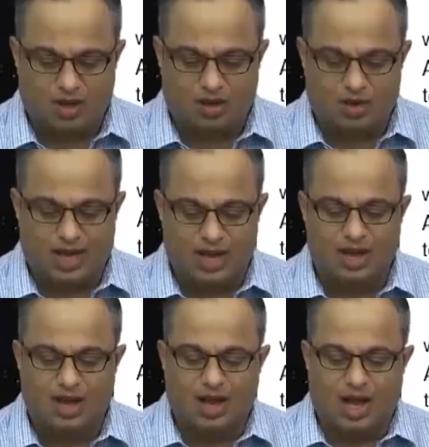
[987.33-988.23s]
okay,
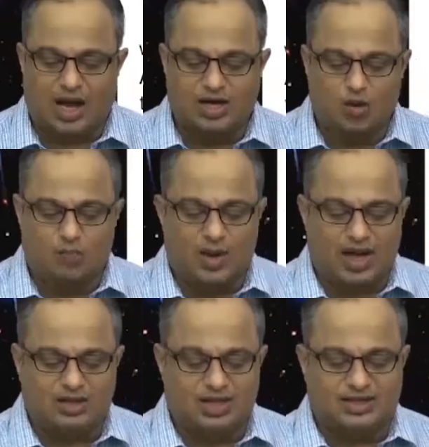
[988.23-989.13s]
and you
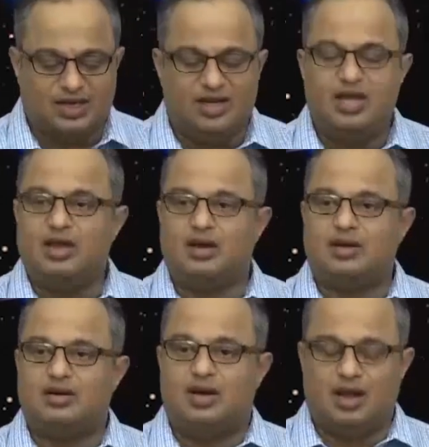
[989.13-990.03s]
plug this in
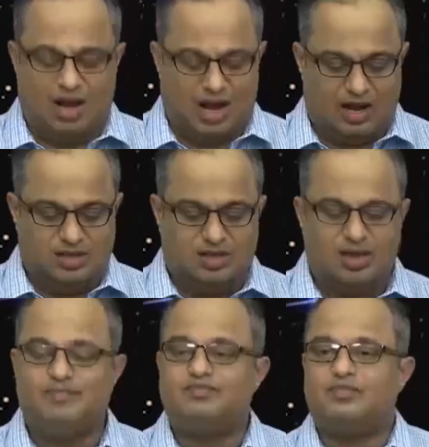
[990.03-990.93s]
here, and